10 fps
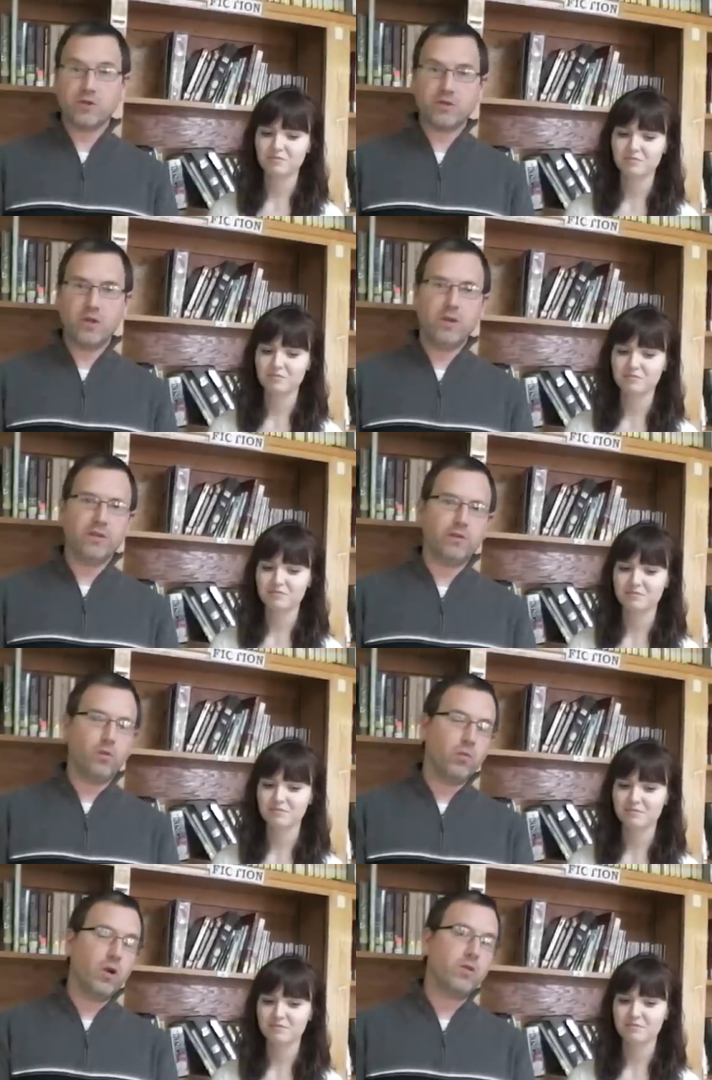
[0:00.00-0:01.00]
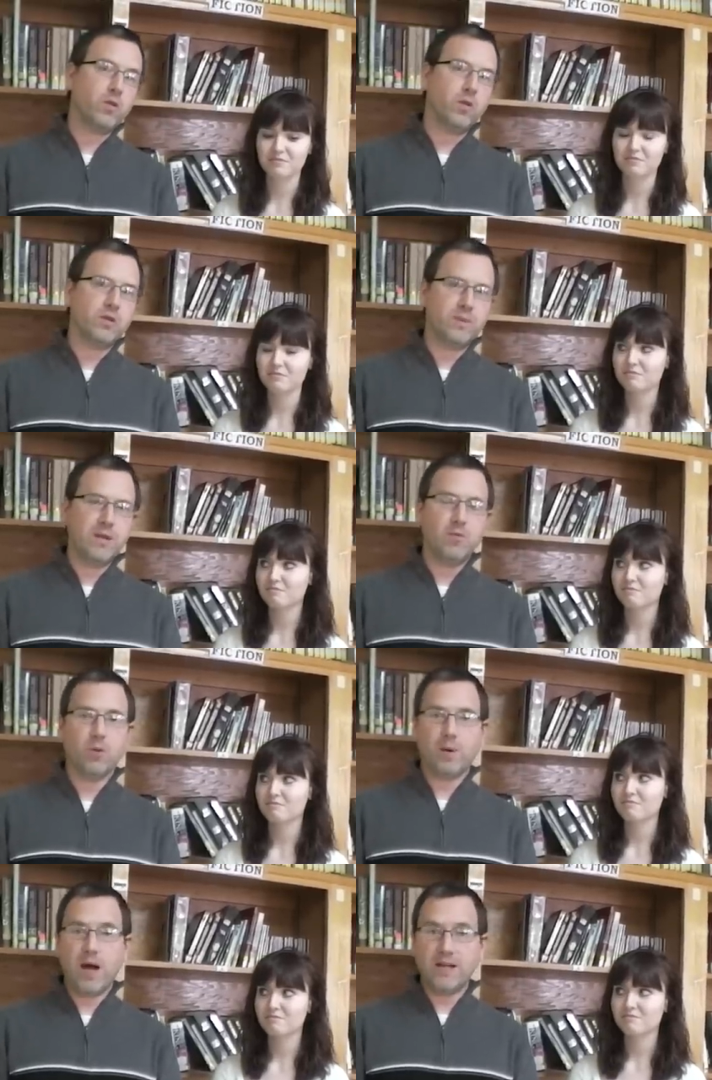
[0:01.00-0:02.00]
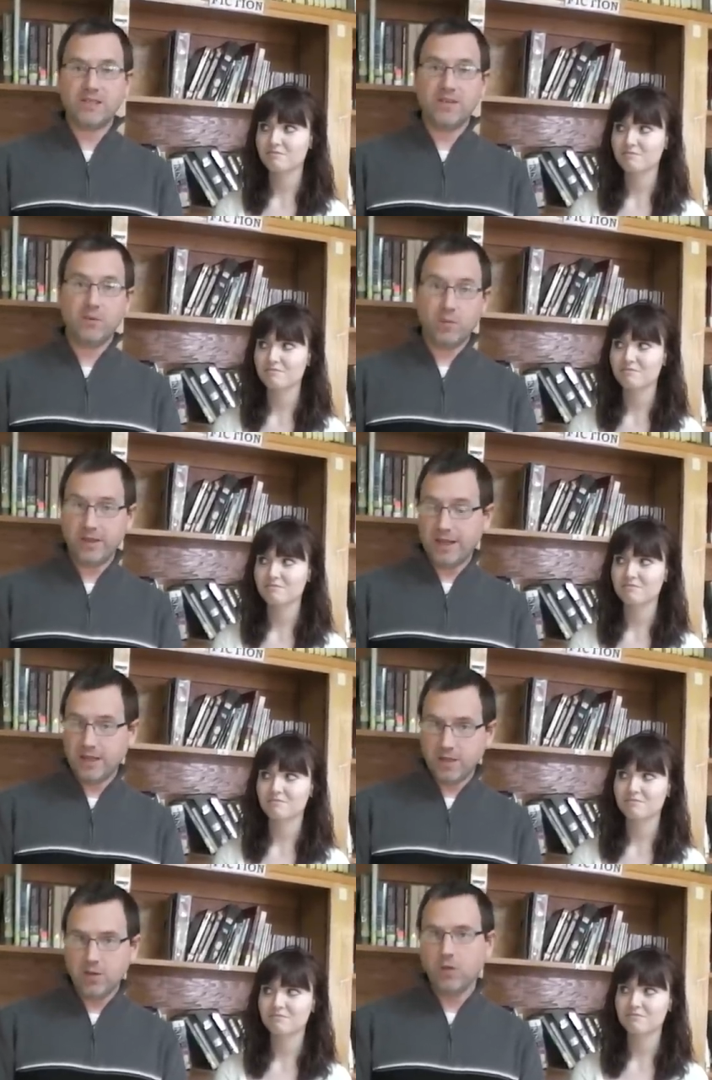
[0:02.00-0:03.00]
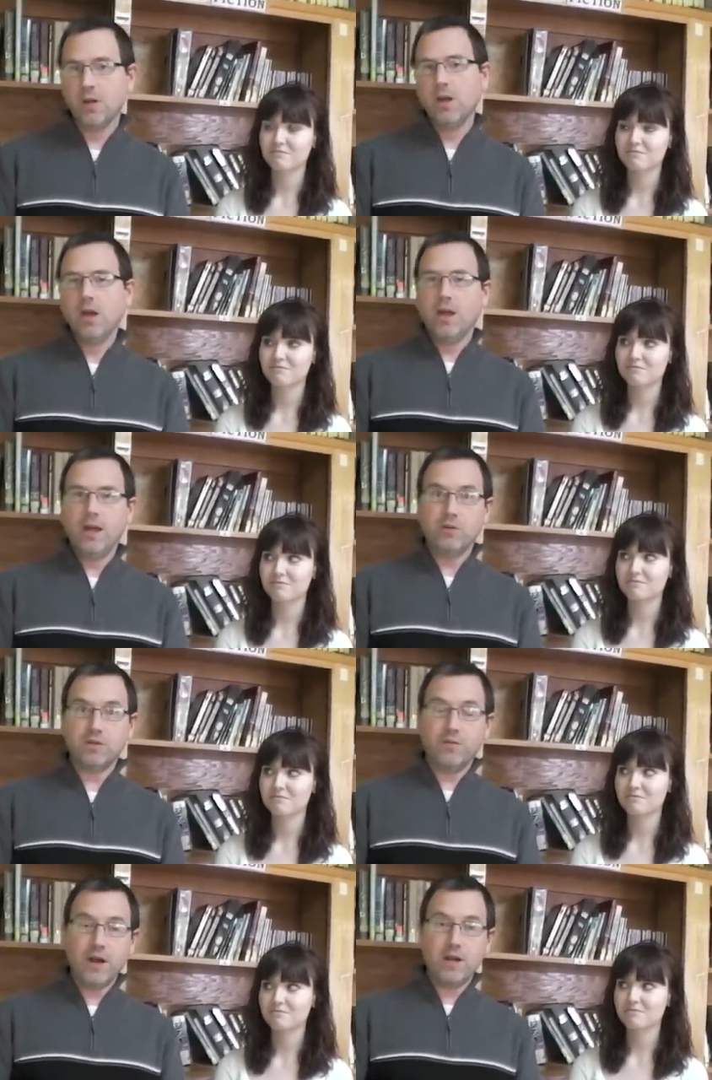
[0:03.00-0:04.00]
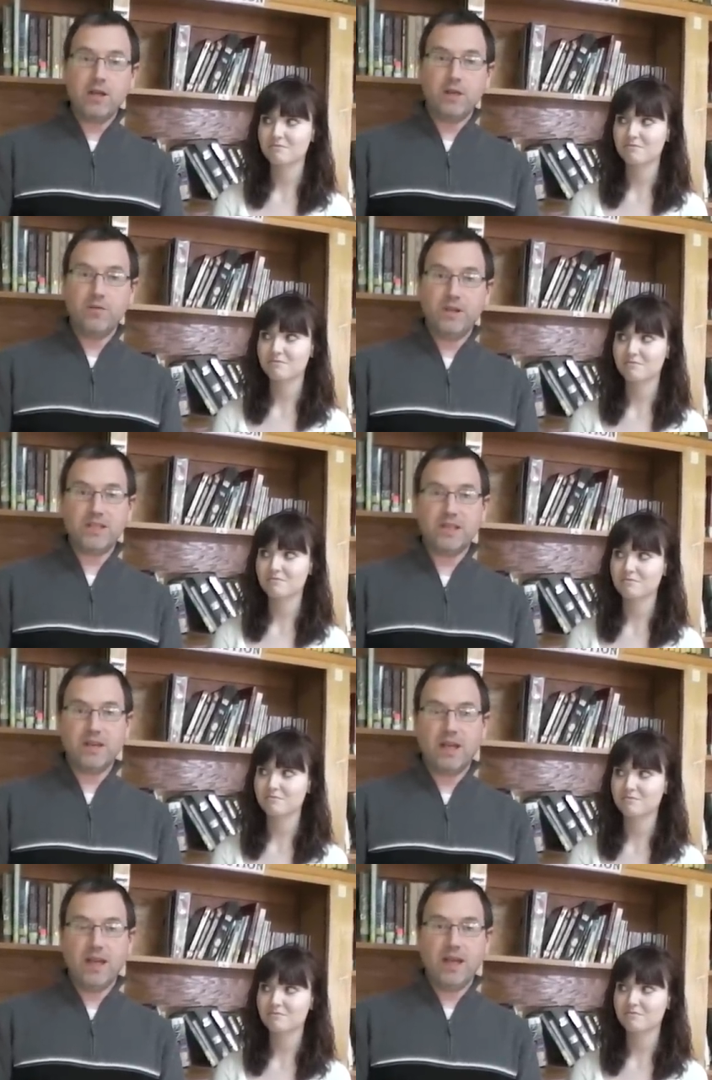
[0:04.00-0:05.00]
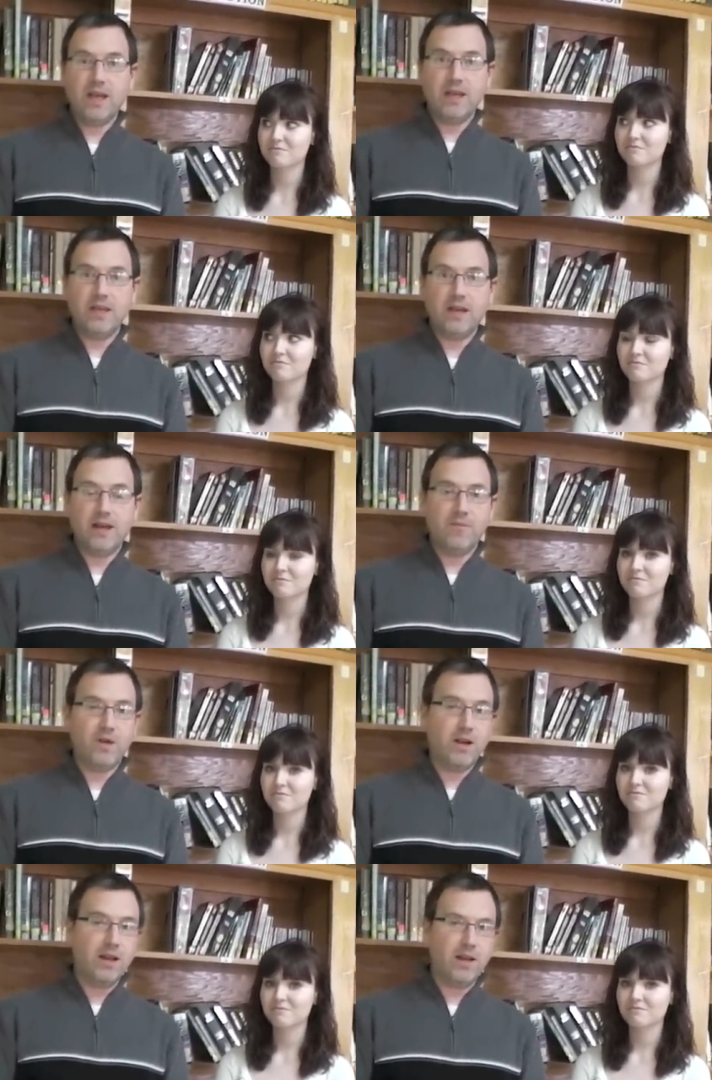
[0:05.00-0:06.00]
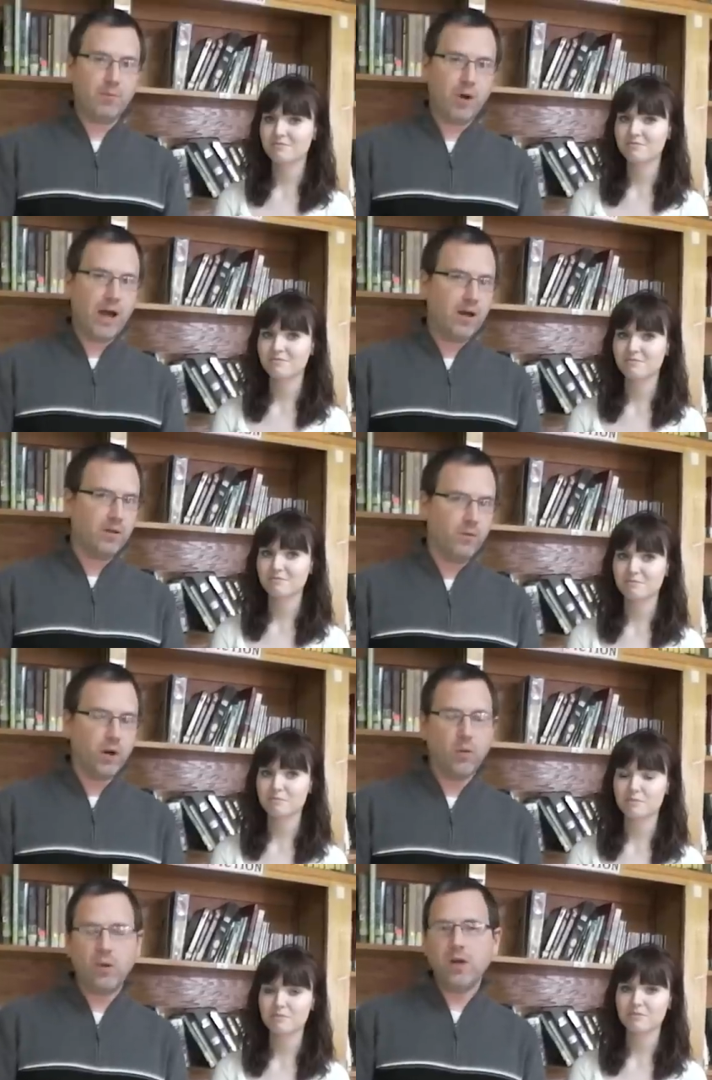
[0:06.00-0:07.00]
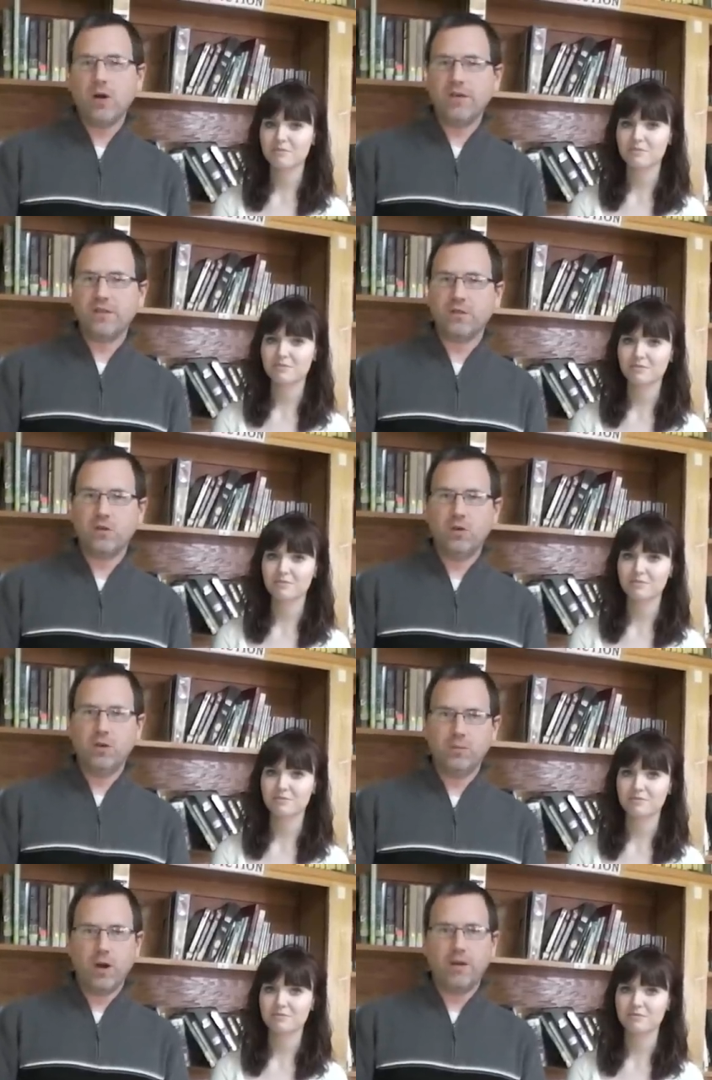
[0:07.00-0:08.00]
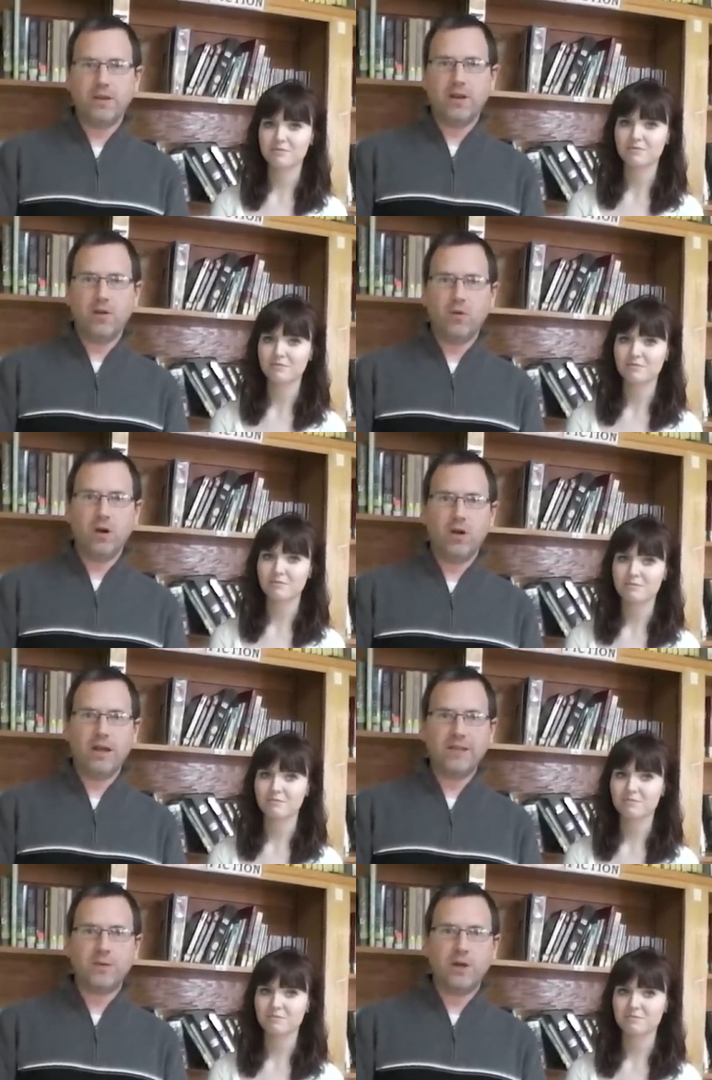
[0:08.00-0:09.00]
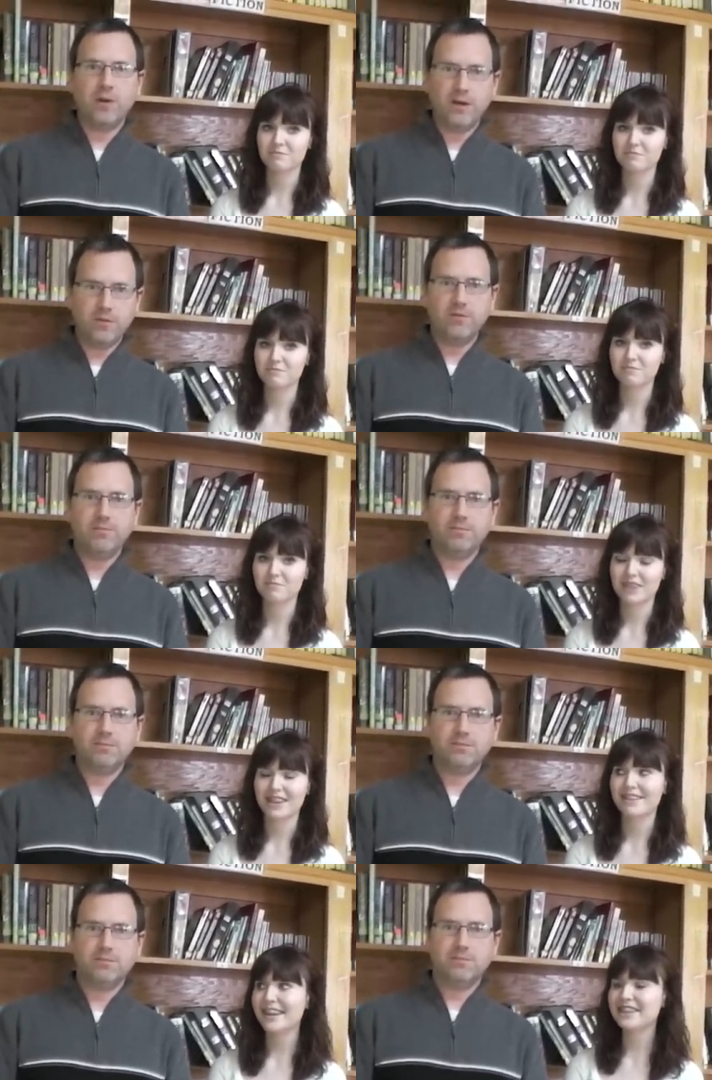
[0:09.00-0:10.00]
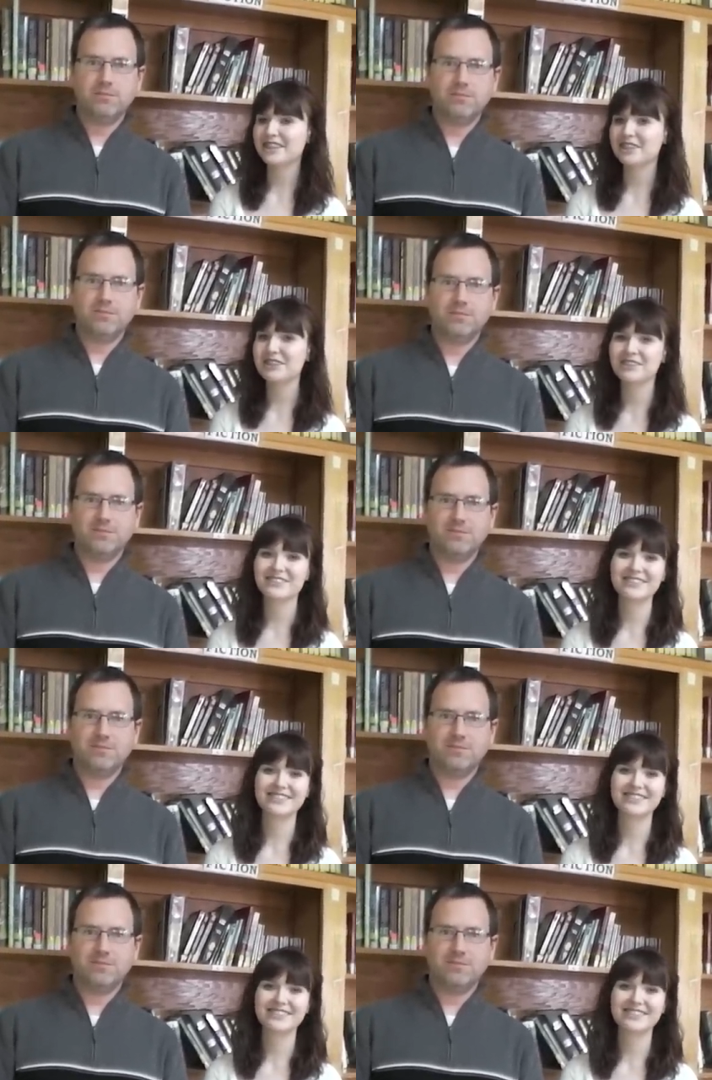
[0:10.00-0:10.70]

Speaker 1: your students to work towards being more positive in what they do it was a very good visit, and I'm very proud of where we are as a school and proud that we're all Asbury Rams. Thank you.